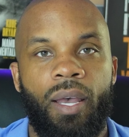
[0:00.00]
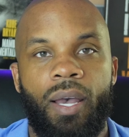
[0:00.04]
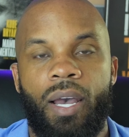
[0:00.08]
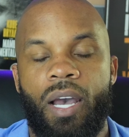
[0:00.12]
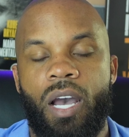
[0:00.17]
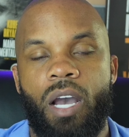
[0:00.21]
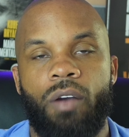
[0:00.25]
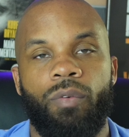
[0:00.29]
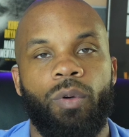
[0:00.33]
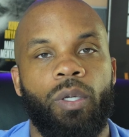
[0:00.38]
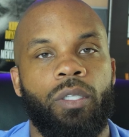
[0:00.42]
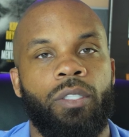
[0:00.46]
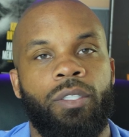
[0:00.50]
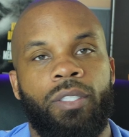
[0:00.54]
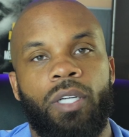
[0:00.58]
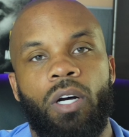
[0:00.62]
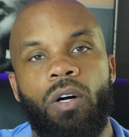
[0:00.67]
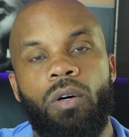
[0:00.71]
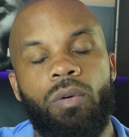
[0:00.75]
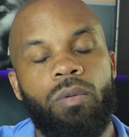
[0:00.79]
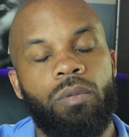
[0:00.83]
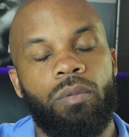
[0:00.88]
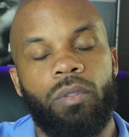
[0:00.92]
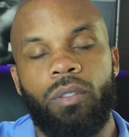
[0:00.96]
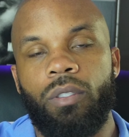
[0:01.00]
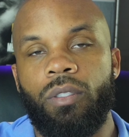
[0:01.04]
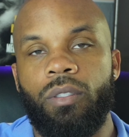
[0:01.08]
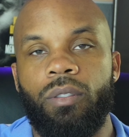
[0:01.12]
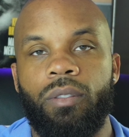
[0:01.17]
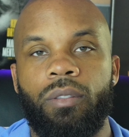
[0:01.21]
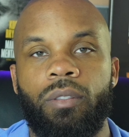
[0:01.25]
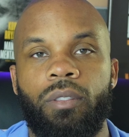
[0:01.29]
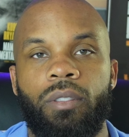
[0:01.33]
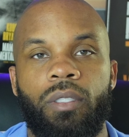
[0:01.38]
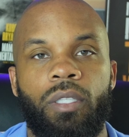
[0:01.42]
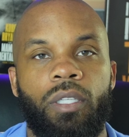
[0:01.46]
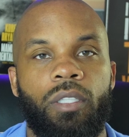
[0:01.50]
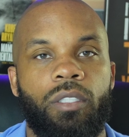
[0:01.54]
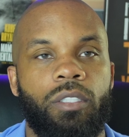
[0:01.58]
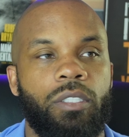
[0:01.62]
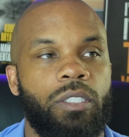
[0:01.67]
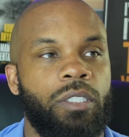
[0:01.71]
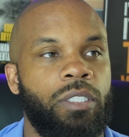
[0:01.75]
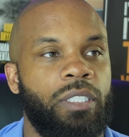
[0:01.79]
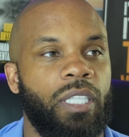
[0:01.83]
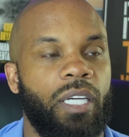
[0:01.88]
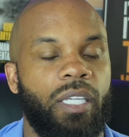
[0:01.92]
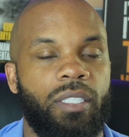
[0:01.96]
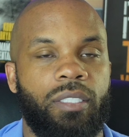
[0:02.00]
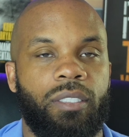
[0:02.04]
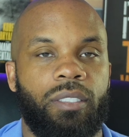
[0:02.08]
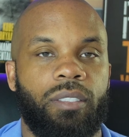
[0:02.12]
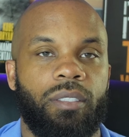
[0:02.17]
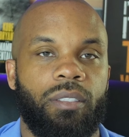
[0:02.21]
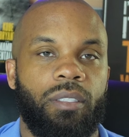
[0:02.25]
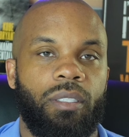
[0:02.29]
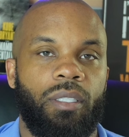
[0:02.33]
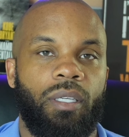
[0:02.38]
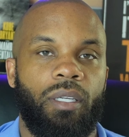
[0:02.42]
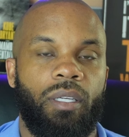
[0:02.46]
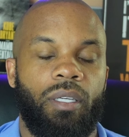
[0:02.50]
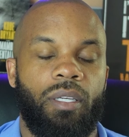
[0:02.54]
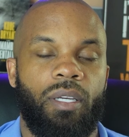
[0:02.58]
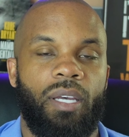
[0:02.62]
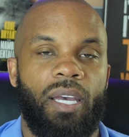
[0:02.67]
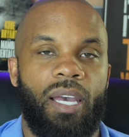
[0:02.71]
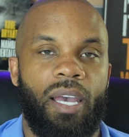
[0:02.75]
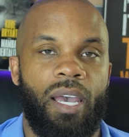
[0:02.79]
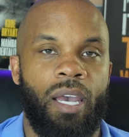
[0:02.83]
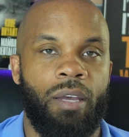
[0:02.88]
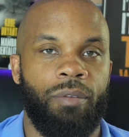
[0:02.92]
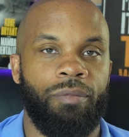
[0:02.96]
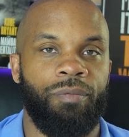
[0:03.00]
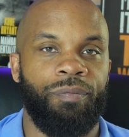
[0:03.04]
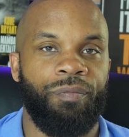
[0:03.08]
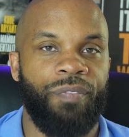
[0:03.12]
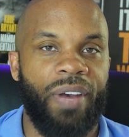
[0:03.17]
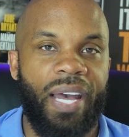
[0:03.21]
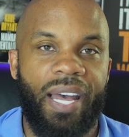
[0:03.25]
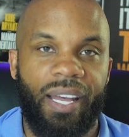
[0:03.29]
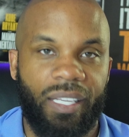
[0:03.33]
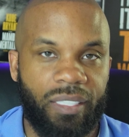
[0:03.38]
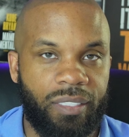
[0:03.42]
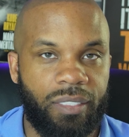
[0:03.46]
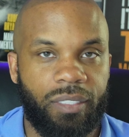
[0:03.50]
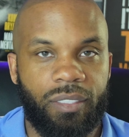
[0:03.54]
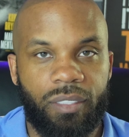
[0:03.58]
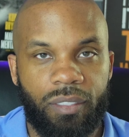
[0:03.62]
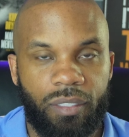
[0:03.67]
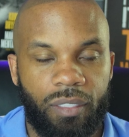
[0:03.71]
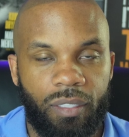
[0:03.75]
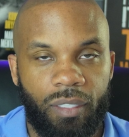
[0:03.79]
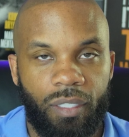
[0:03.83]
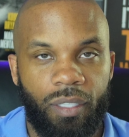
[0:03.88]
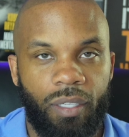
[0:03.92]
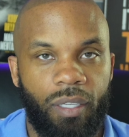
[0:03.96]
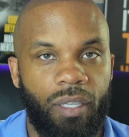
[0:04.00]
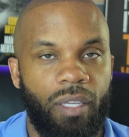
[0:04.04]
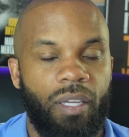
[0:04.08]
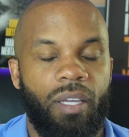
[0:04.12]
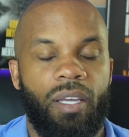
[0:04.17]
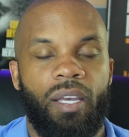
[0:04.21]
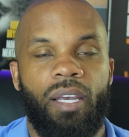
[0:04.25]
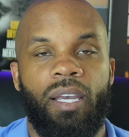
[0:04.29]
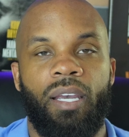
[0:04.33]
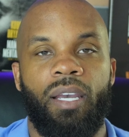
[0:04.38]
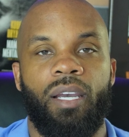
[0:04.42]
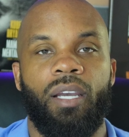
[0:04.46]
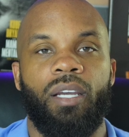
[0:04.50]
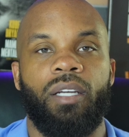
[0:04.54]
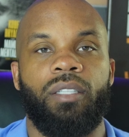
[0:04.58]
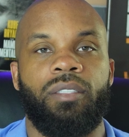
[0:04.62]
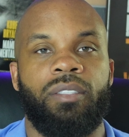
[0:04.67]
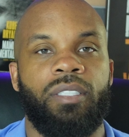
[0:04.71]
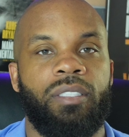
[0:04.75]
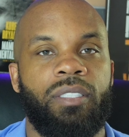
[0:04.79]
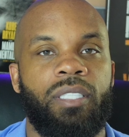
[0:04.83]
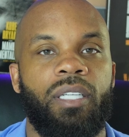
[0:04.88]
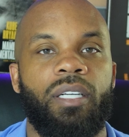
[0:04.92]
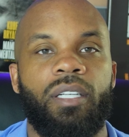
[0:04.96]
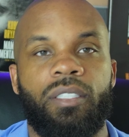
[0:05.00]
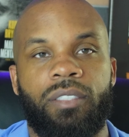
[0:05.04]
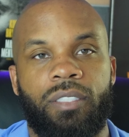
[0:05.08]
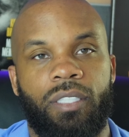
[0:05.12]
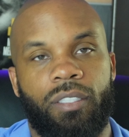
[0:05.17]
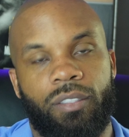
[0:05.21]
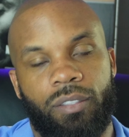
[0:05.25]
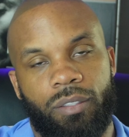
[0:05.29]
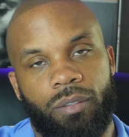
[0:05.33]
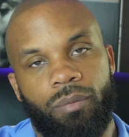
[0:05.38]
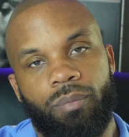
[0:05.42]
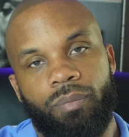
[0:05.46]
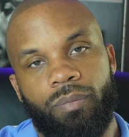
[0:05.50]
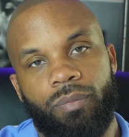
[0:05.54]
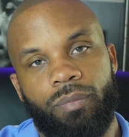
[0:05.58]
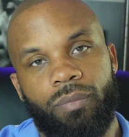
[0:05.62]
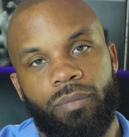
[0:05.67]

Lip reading: However, don't just invest in the tier system,